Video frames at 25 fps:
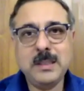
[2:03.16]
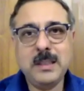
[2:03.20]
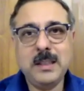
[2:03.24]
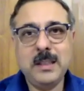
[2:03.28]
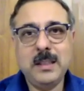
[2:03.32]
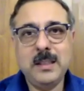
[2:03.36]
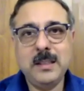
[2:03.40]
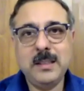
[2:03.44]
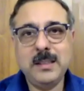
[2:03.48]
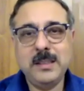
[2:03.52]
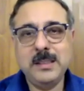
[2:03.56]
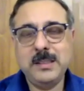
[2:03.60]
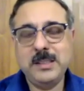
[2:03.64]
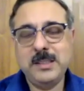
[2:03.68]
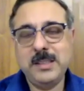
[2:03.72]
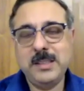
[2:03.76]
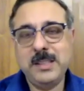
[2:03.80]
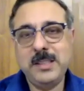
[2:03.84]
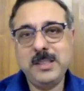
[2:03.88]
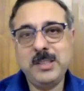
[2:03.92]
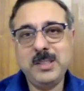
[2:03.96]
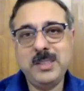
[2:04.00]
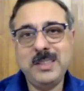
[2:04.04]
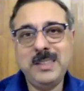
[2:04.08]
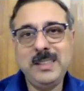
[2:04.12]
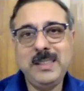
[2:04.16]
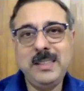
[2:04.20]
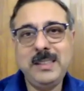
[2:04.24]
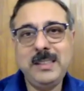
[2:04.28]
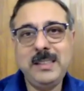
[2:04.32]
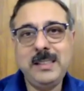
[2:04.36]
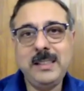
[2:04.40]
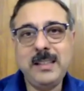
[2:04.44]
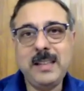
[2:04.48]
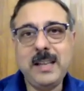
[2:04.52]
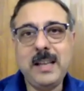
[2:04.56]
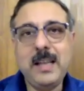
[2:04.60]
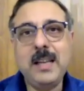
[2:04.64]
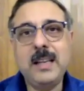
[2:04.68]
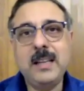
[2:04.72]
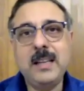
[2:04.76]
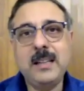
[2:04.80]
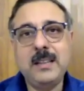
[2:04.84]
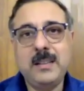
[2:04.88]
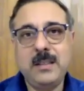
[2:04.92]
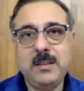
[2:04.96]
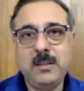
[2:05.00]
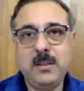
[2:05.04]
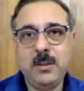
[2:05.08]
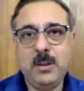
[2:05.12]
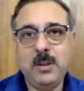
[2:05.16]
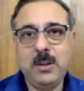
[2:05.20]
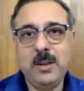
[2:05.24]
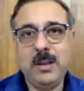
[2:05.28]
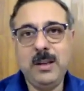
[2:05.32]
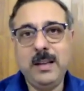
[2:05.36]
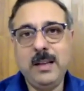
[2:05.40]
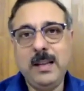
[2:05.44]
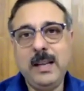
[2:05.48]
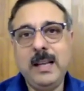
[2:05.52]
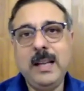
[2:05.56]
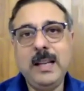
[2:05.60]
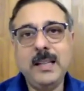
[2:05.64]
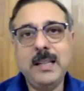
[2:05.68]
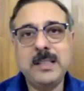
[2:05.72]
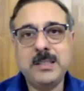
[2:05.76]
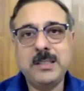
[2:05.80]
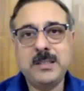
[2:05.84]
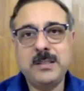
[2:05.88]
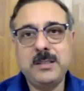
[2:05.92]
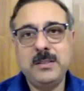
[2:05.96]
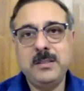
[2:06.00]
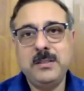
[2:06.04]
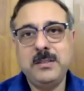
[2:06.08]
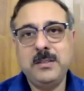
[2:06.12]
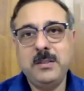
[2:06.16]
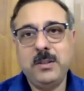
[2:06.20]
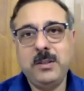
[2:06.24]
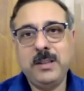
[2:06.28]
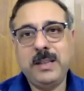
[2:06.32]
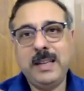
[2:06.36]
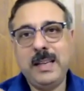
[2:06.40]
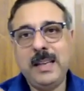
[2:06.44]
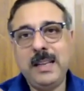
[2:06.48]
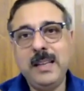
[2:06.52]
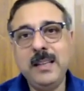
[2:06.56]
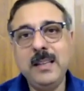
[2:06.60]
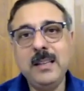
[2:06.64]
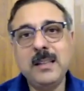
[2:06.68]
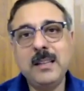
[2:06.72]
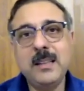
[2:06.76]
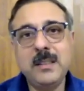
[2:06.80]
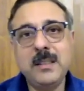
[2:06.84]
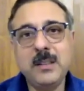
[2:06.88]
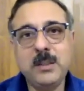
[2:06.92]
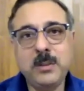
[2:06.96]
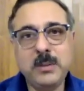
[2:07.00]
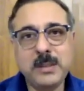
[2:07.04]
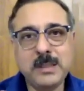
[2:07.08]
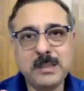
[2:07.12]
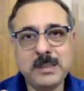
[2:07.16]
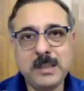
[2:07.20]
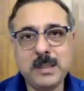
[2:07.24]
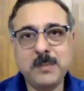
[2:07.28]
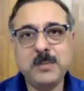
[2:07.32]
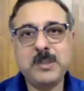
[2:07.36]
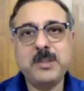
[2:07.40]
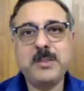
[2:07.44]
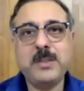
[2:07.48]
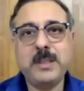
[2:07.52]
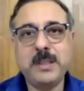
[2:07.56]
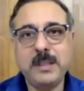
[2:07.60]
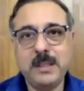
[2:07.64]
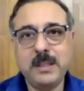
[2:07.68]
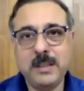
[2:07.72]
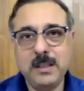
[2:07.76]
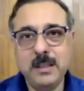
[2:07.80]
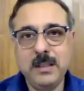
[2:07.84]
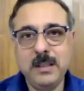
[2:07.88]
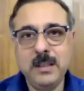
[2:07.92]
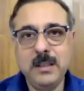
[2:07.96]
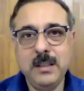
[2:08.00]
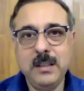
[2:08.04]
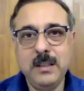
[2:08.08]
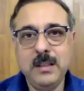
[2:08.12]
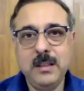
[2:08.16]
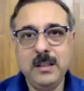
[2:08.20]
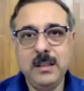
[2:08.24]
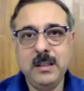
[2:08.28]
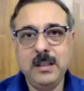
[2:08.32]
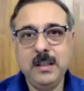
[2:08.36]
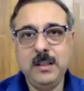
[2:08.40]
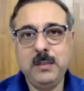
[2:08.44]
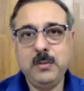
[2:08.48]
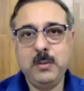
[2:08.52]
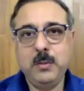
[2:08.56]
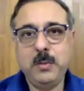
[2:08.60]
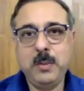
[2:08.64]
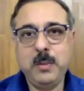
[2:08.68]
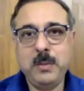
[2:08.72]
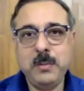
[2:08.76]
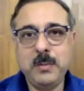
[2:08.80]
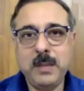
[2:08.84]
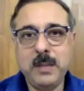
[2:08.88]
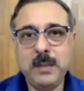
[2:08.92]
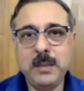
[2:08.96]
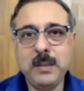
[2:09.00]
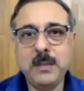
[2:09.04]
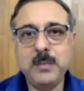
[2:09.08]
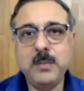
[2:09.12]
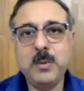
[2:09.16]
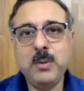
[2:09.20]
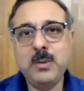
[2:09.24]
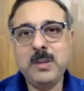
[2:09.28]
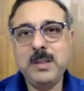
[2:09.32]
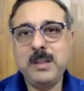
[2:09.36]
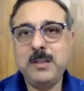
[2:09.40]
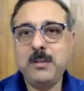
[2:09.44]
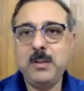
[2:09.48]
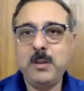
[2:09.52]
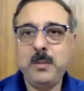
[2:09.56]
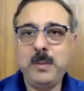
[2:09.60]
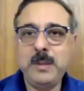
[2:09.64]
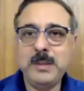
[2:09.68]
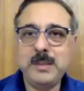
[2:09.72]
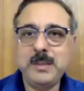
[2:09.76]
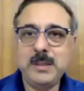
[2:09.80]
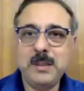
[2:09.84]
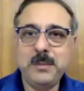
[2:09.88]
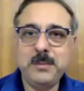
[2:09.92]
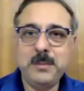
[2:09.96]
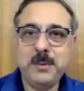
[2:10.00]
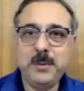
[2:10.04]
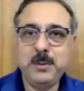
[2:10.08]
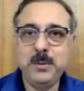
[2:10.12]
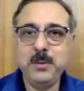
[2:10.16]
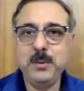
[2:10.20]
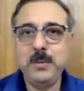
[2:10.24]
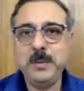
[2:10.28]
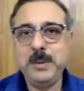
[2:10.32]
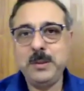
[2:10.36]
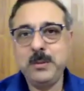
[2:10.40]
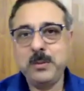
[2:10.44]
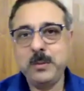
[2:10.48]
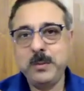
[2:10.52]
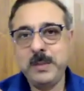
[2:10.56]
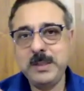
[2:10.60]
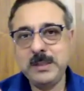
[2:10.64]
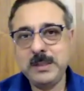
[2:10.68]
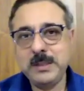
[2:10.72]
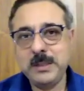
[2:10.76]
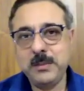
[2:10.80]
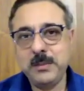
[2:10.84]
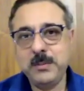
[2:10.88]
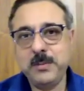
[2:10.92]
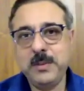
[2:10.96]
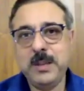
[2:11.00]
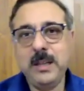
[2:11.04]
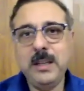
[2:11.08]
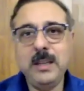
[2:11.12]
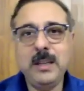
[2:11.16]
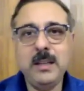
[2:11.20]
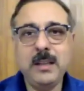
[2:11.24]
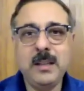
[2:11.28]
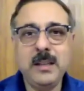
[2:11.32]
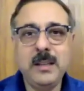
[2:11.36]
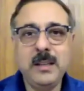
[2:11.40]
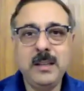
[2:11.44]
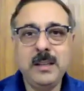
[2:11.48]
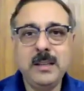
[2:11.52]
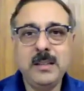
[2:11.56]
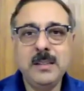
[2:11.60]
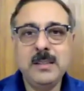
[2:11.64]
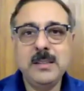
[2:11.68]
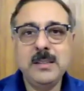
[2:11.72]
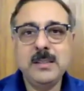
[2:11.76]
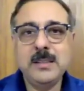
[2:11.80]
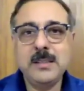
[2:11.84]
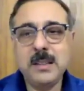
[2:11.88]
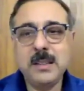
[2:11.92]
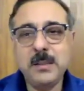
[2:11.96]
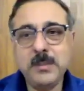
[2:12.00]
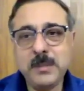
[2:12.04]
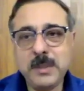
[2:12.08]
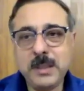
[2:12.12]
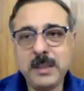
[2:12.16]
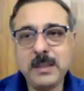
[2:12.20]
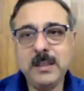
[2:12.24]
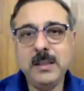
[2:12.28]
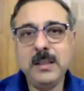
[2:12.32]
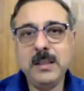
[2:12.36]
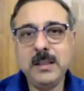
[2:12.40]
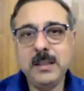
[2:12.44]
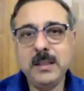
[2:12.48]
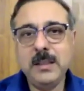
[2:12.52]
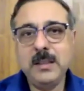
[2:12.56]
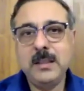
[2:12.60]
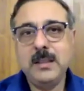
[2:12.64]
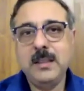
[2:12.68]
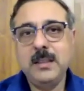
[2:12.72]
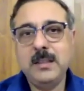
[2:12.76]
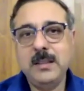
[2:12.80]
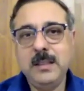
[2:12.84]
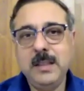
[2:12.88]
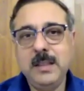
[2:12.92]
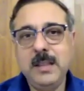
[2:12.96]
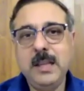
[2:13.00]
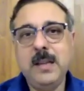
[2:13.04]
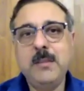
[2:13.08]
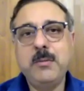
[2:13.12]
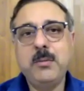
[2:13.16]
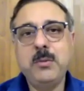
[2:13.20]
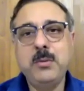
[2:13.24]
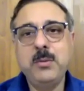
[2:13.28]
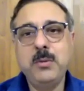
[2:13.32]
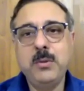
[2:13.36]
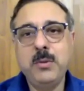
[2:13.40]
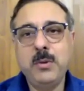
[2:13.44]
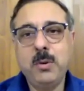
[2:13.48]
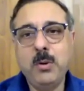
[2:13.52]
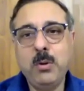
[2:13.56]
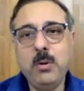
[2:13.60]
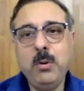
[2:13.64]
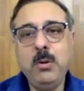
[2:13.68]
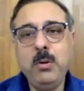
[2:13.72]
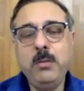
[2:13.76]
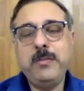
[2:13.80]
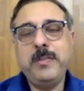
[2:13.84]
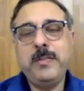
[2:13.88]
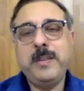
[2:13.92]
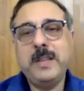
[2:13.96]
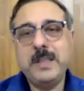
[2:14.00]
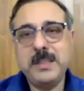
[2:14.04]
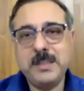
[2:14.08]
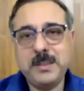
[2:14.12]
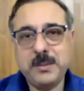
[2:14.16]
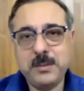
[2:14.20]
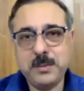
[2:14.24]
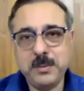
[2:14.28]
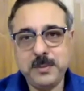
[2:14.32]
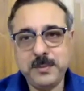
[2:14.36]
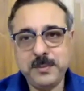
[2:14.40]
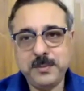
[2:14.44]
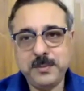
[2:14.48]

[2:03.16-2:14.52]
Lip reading: are essentially tagged or latched or anchored to a substrate. It could be motherboard, it could be some tube, it could be some wire, something they have to hold fast to.